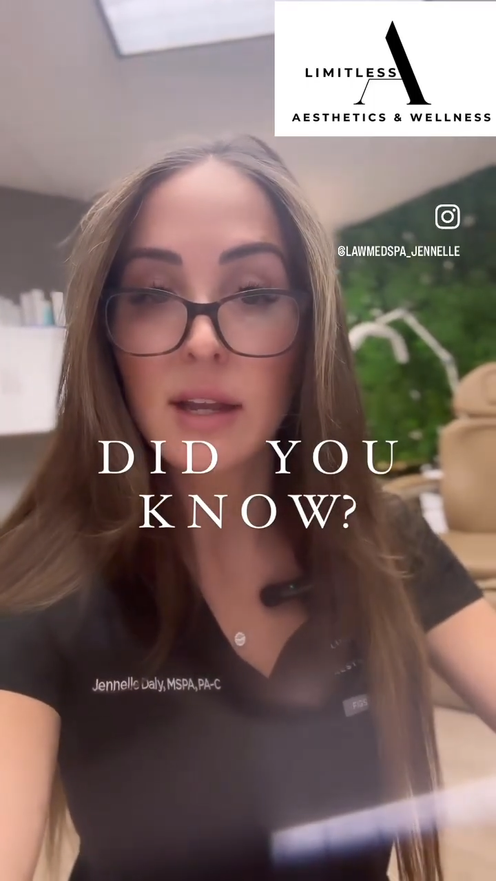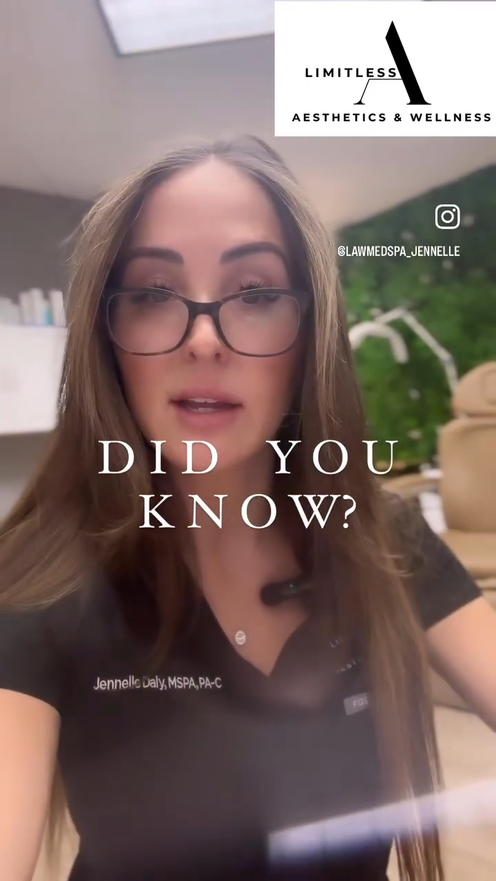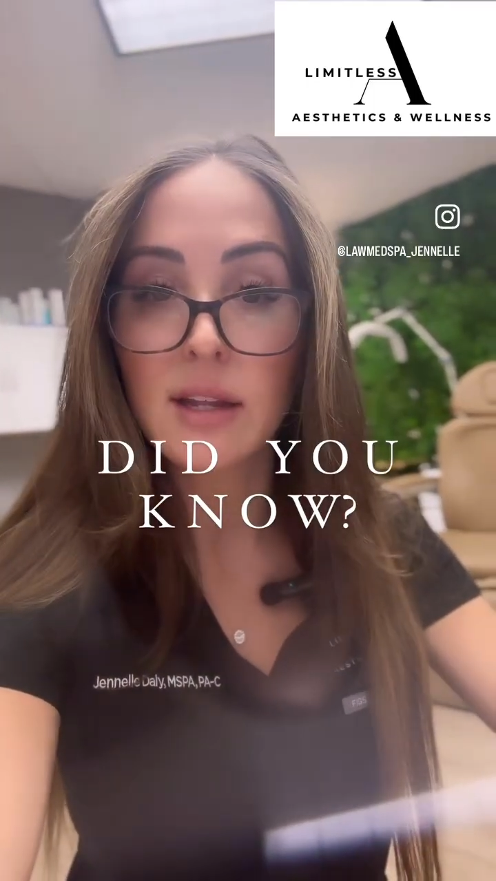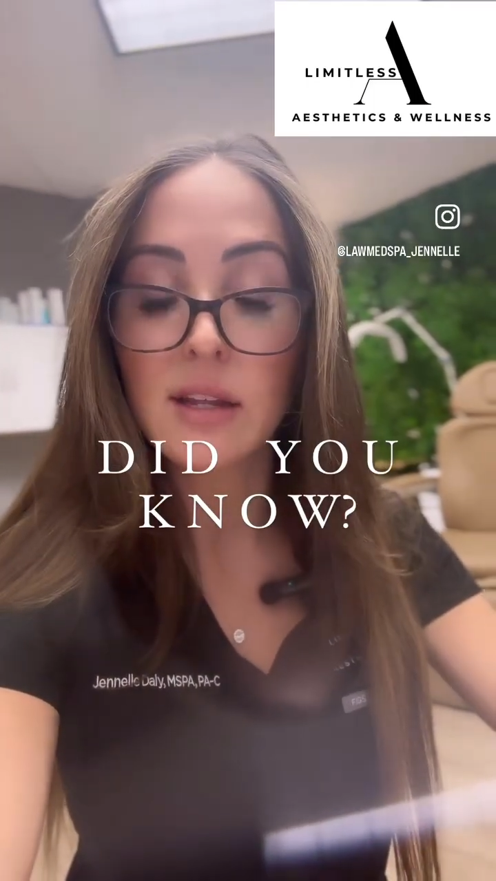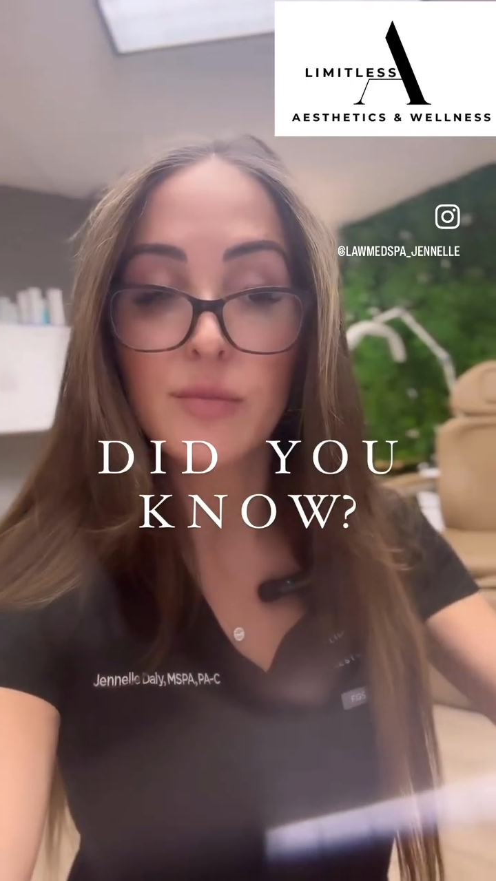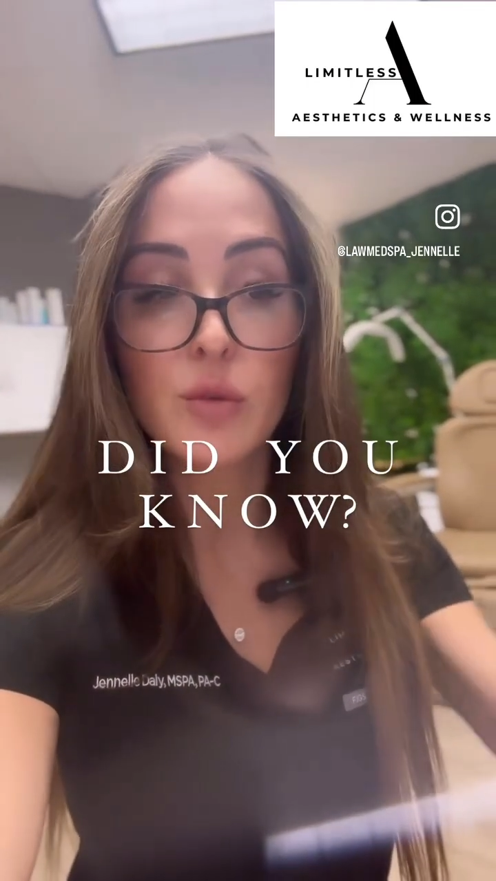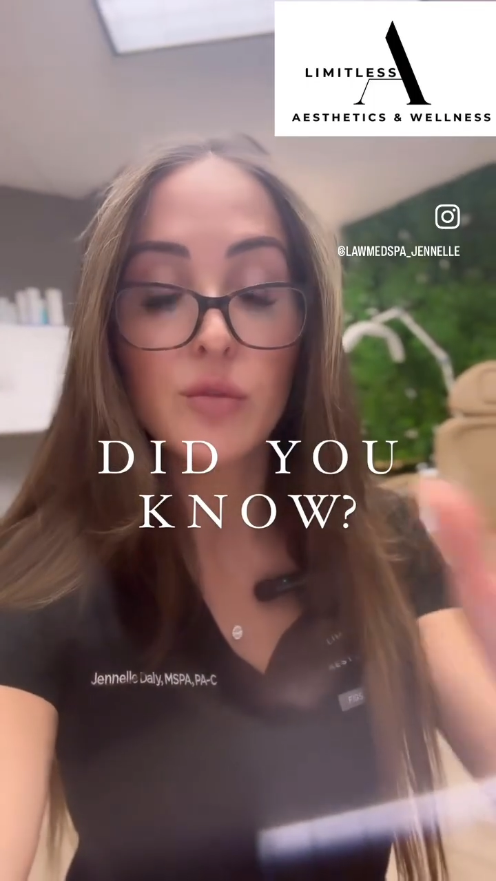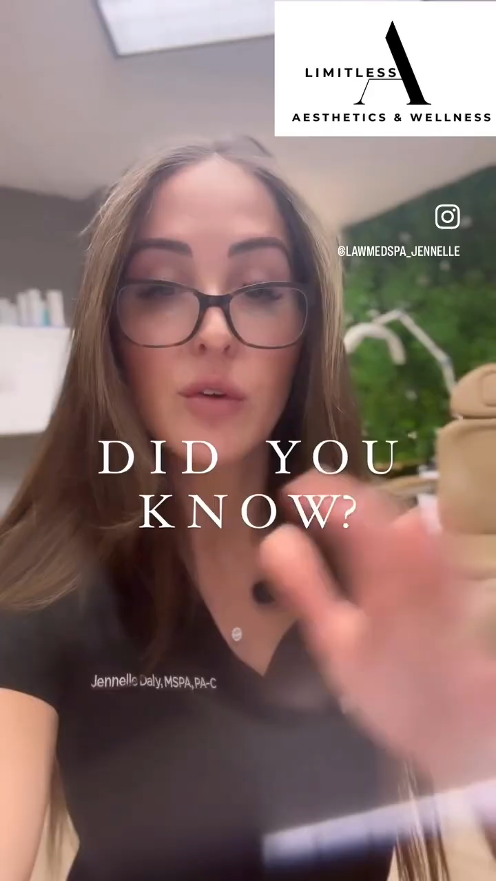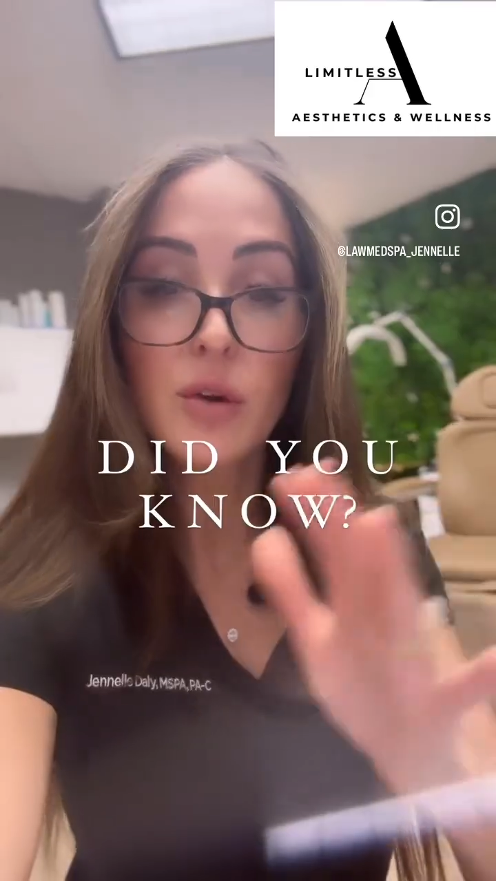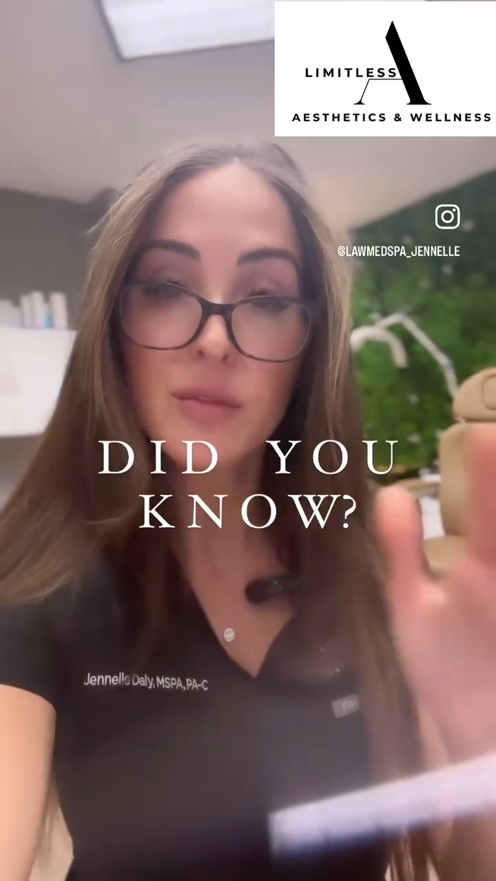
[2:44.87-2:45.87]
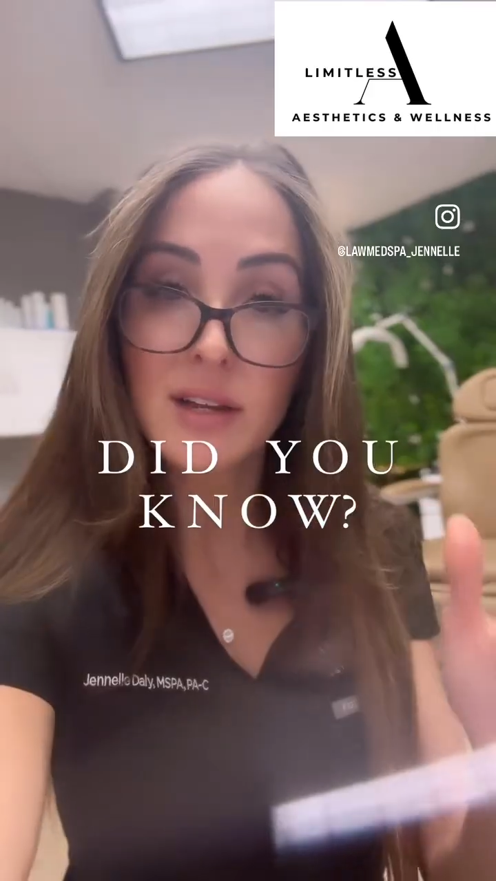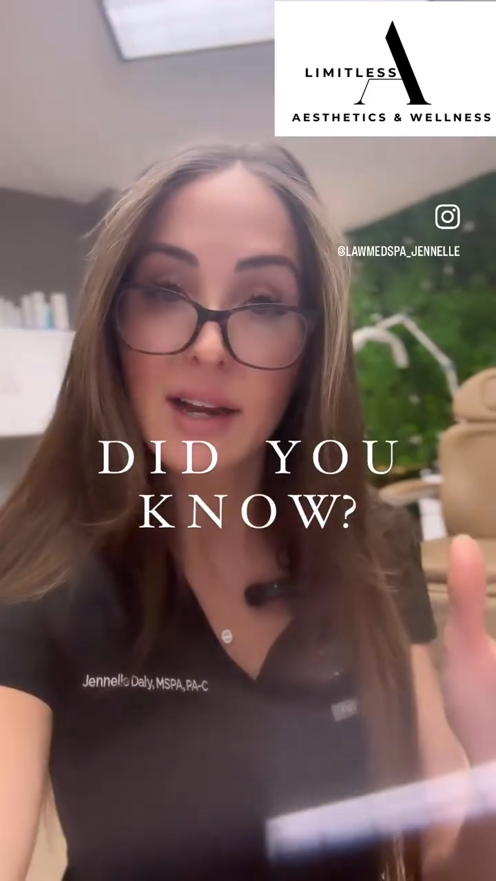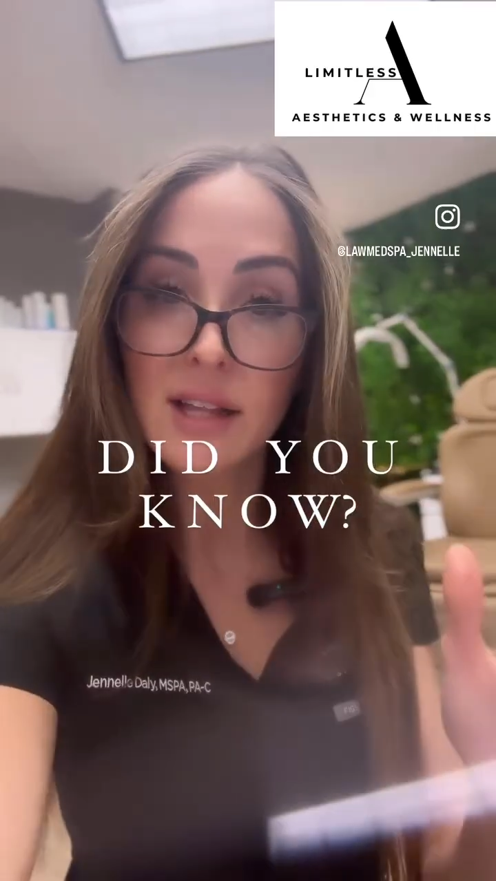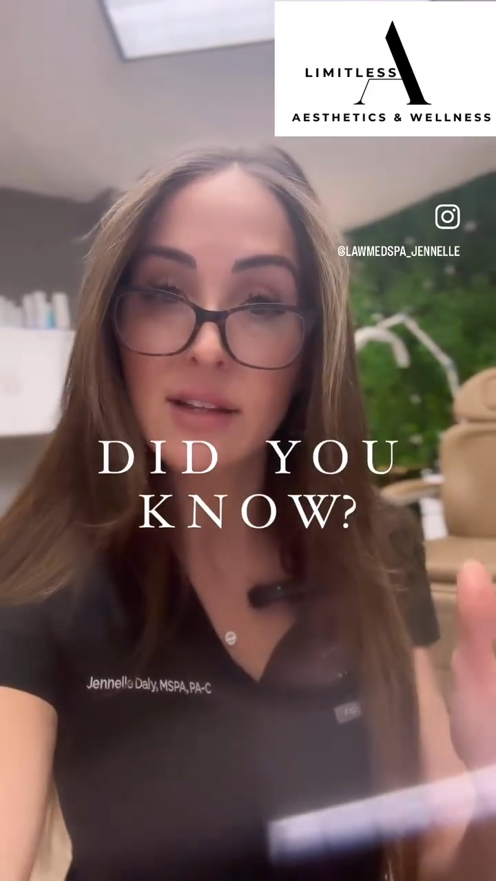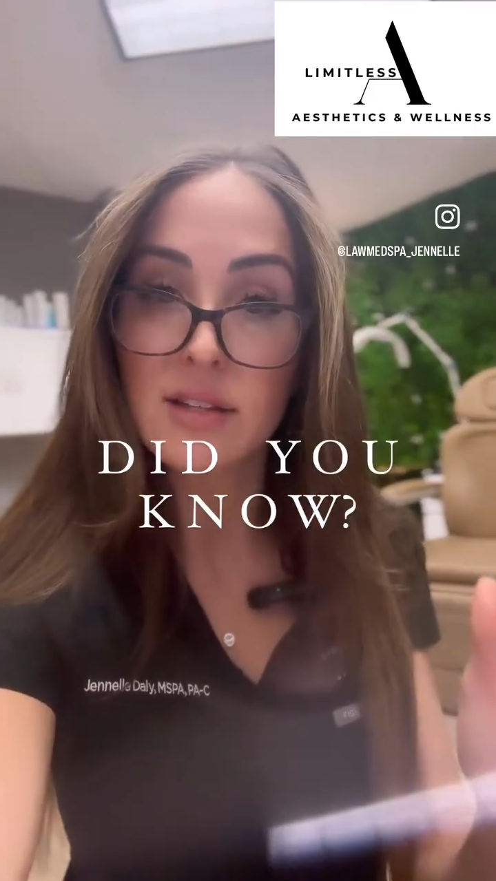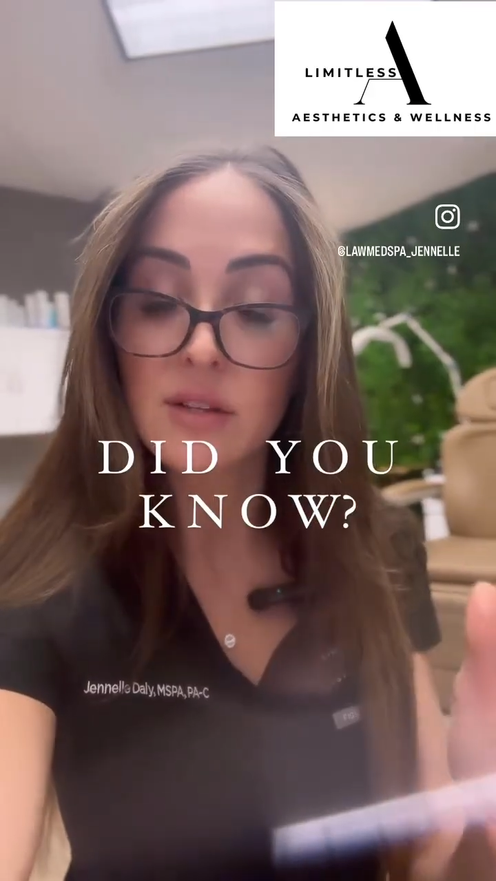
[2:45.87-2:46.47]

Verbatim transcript: And if you follow the guidelines